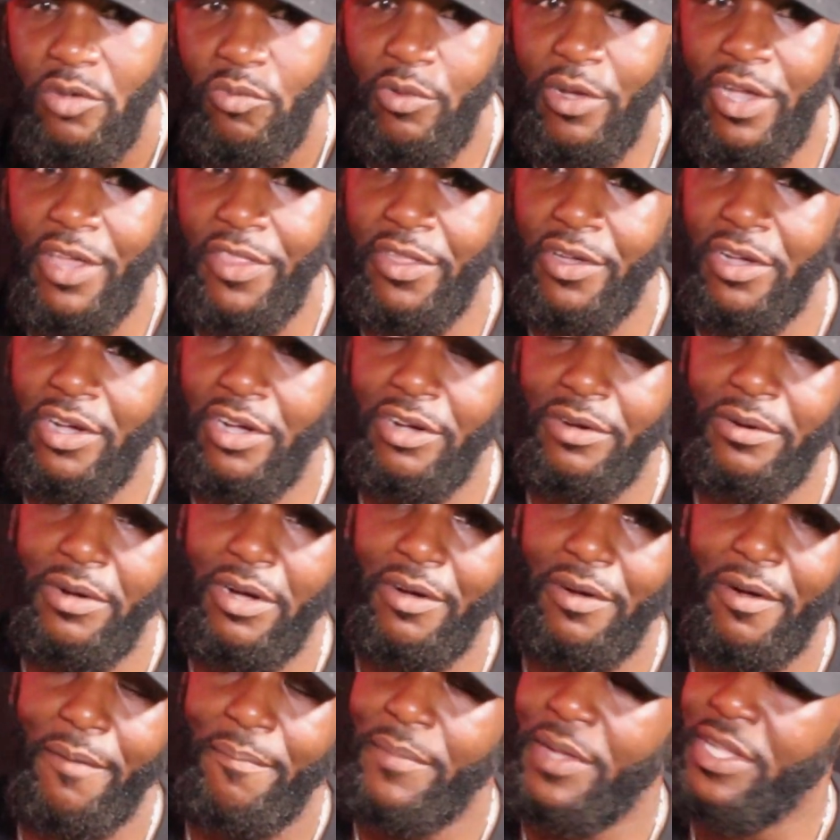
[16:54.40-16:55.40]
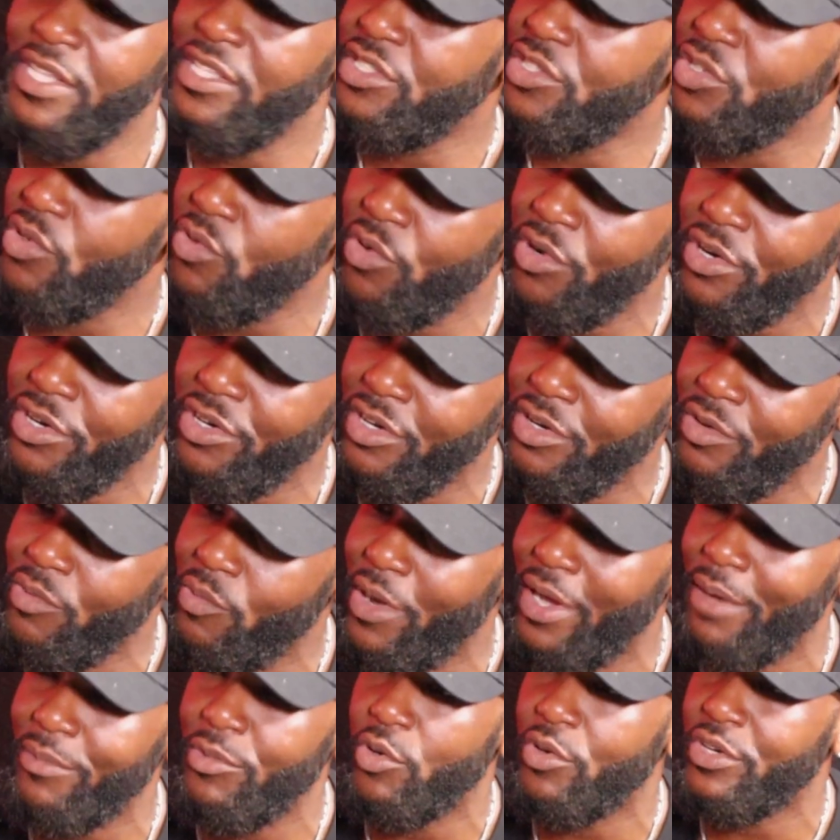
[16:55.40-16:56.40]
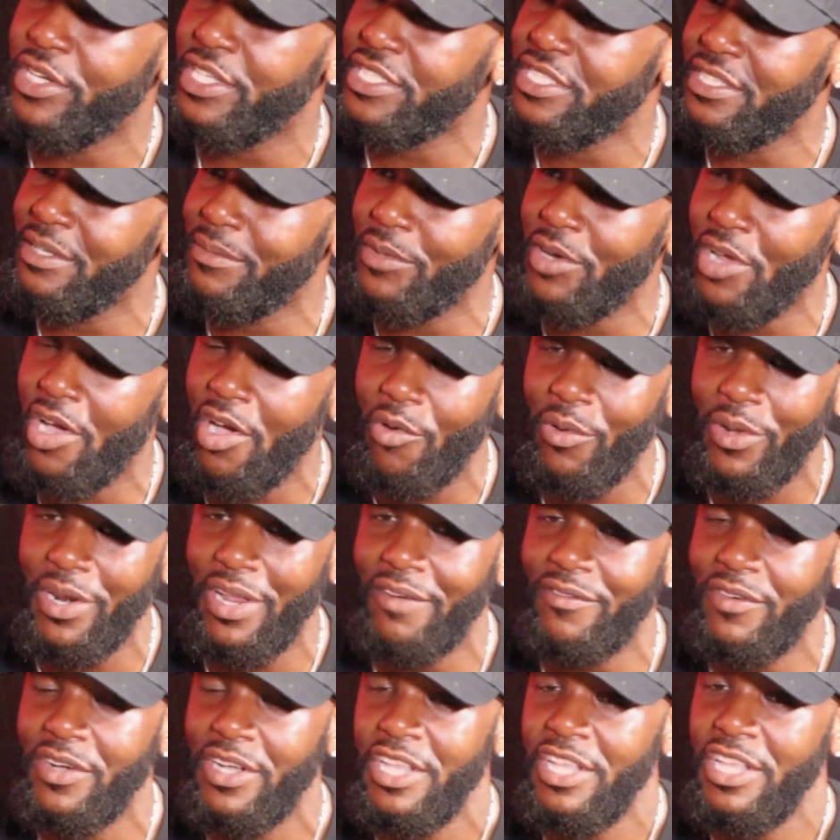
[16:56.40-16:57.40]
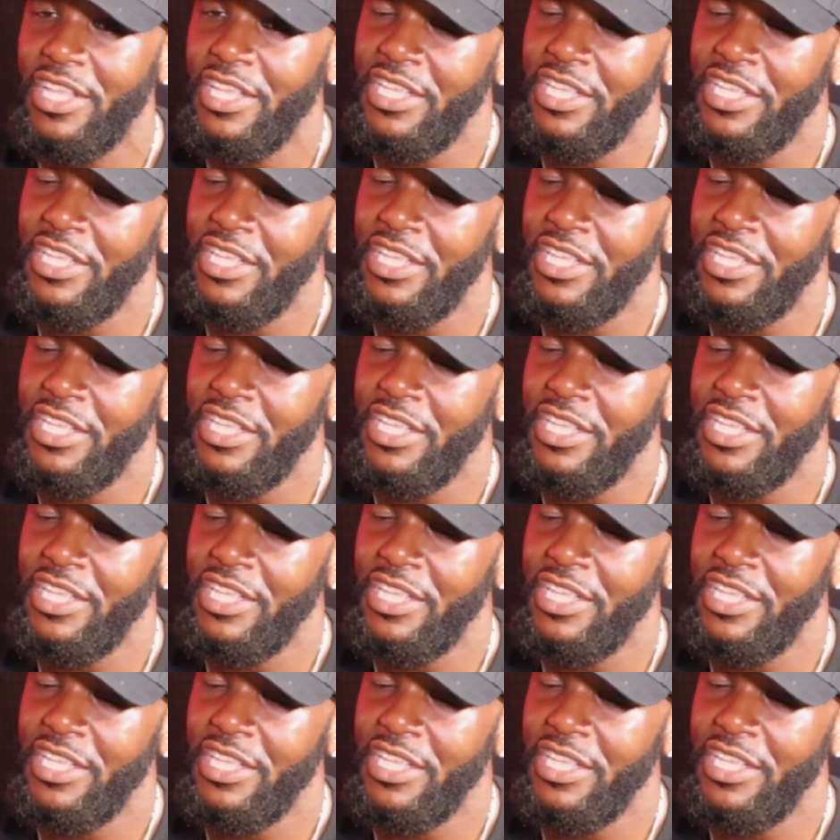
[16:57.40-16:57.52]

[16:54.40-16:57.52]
whether I'm mentoring them, whether I'm doing a seminar or whatever,